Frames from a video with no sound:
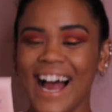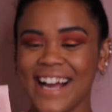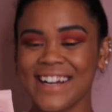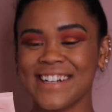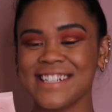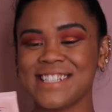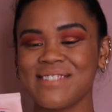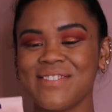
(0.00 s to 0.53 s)
I'm
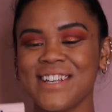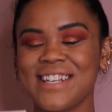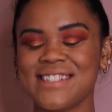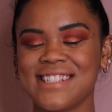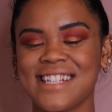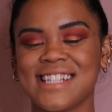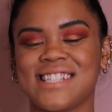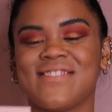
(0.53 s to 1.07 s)
going to be
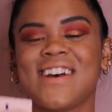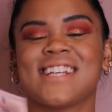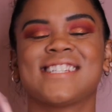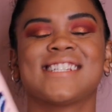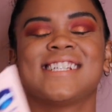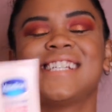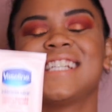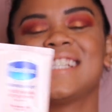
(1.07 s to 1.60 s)
using this
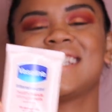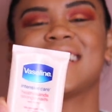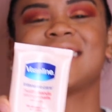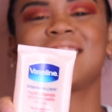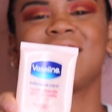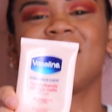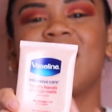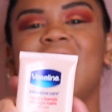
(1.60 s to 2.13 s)
Vaseline
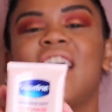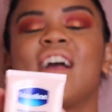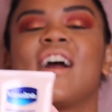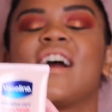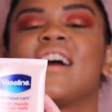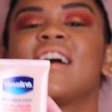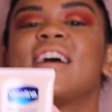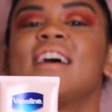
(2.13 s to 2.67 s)
Intensive
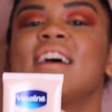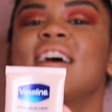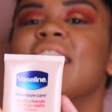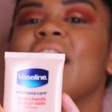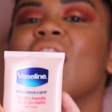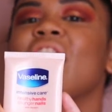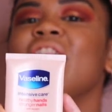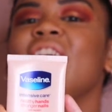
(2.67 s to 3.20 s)
Care
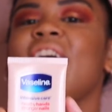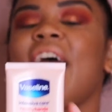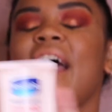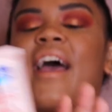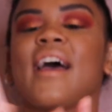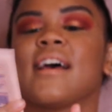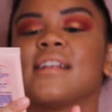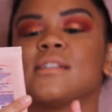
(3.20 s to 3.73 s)
Healthy
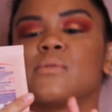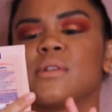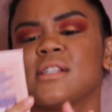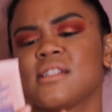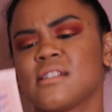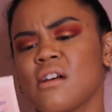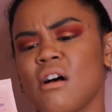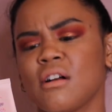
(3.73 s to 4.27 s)
Hands. What
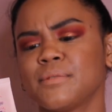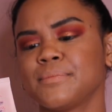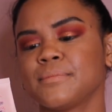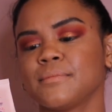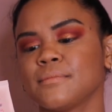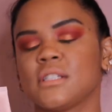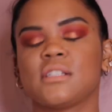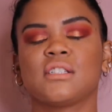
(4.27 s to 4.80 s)
is this called?
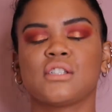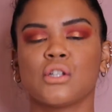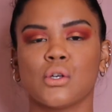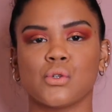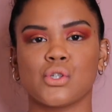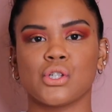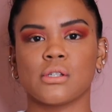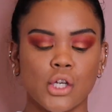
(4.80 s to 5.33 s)
It's just a
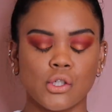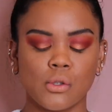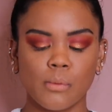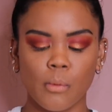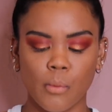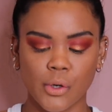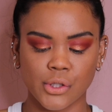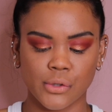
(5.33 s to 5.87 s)
lotion.
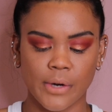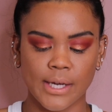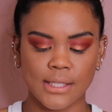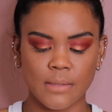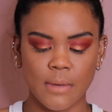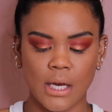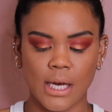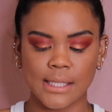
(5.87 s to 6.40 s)
Super
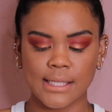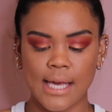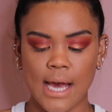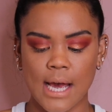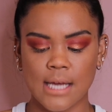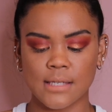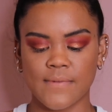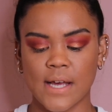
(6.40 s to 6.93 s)
moisturizing because it
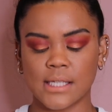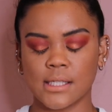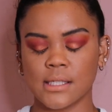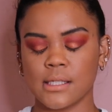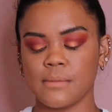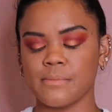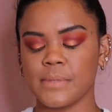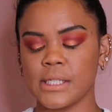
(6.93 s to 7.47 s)
has
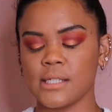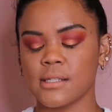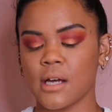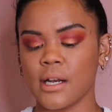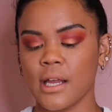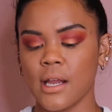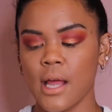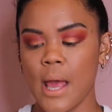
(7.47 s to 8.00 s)
Vaseline beads
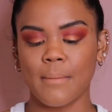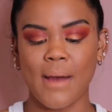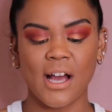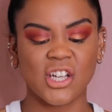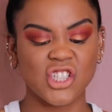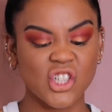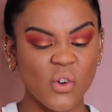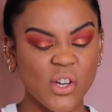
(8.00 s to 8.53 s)
on it, but I'm
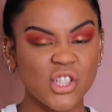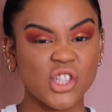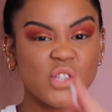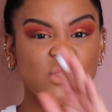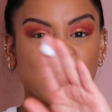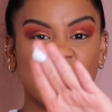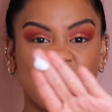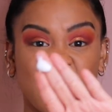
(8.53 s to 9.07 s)
actually going
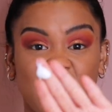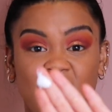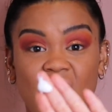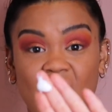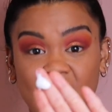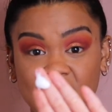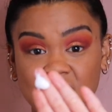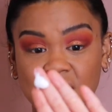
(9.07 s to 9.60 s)
to use a
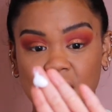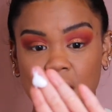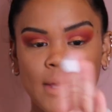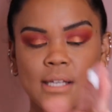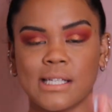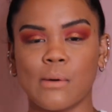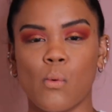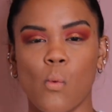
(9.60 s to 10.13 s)
lot
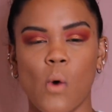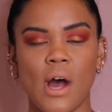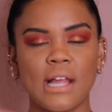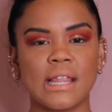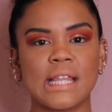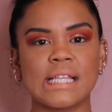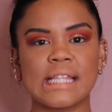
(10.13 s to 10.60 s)
because I want